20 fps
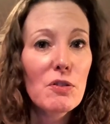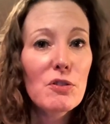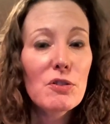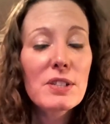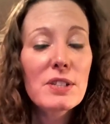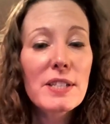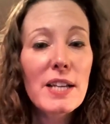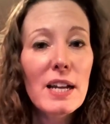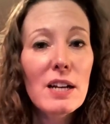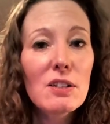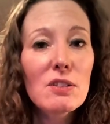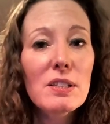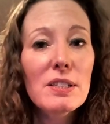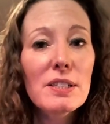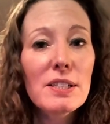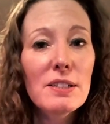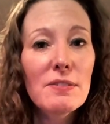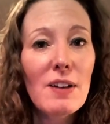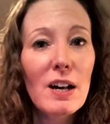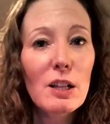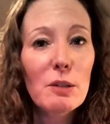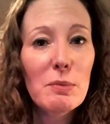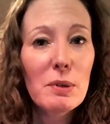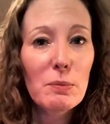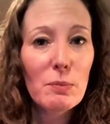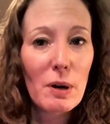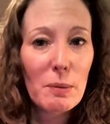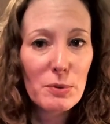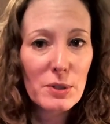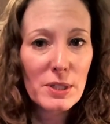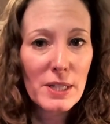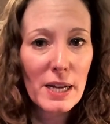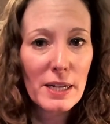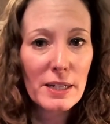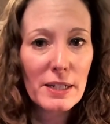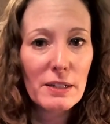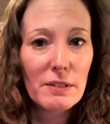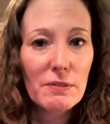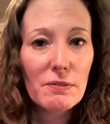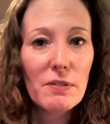their sales development
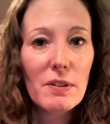representative,